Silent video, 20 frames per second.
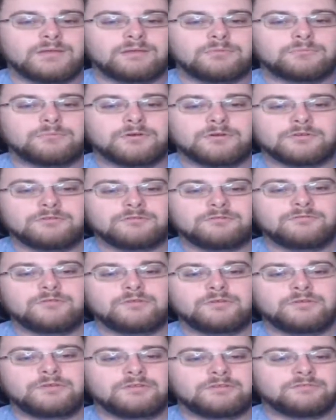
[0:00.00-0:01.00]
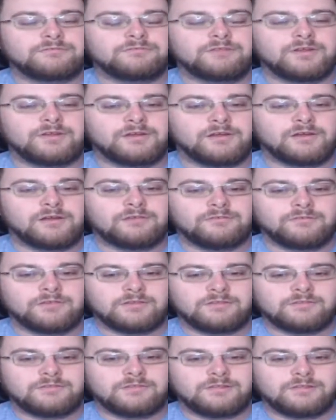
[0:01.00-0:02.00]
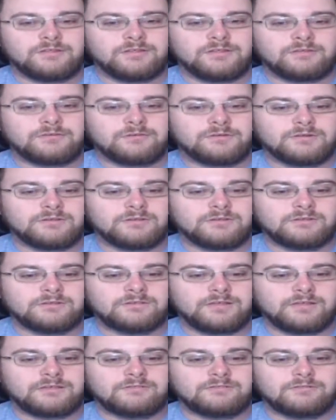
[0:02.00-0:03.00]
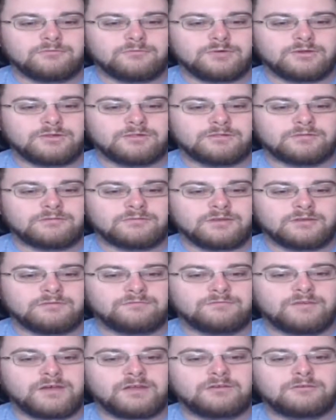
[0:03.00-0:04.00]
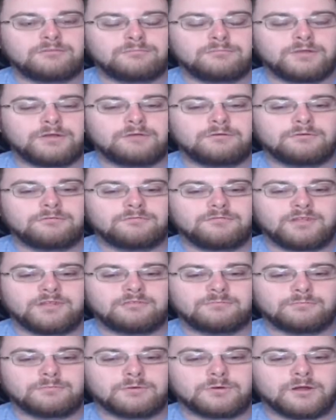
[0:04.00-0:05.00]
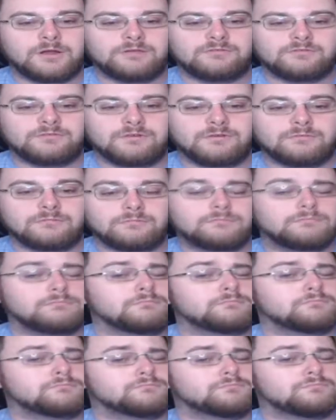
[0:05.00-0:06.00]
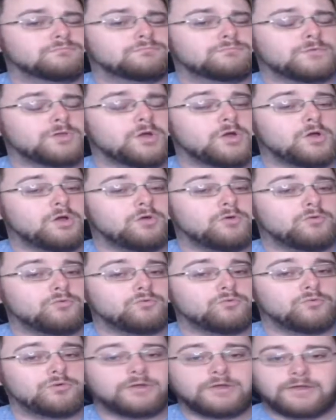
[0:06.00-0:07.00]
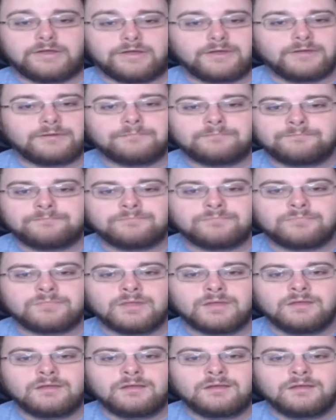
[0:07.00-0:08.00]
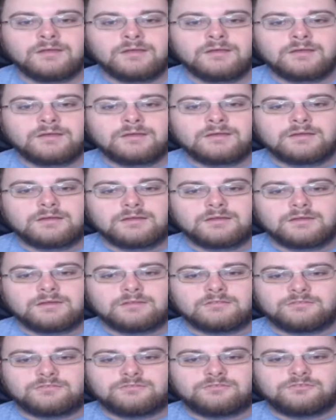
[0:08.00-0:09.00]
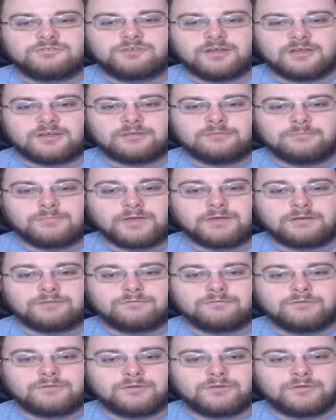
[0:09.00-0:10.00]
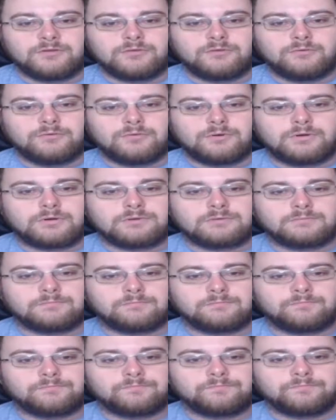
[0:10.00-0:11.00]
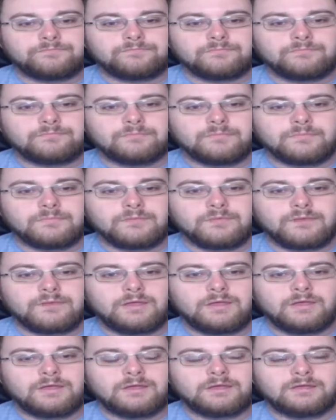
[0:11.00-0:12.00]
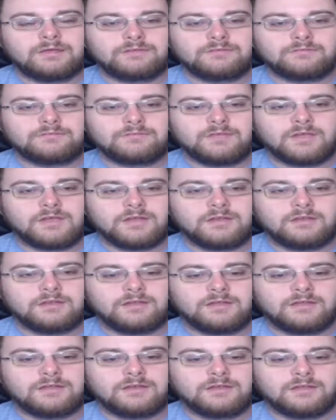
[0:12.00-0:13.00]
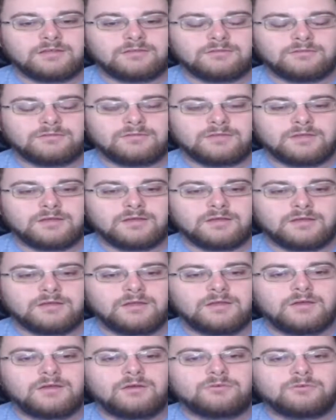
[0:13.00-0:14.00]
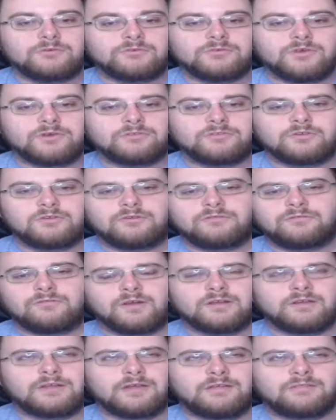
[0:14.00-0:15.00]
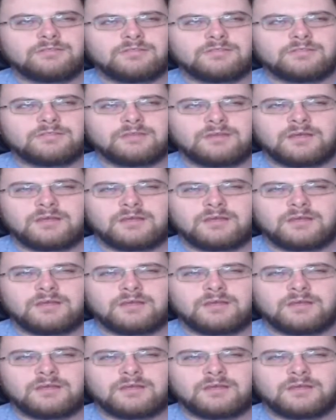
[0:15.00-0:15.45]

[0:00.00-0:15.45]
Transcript: Percival is fighting off against the leader. At least that's what it looks like. Final blow of desperation. Okay. It's checkmate for you. Yeah, he's kind of getting the... which also to find out the...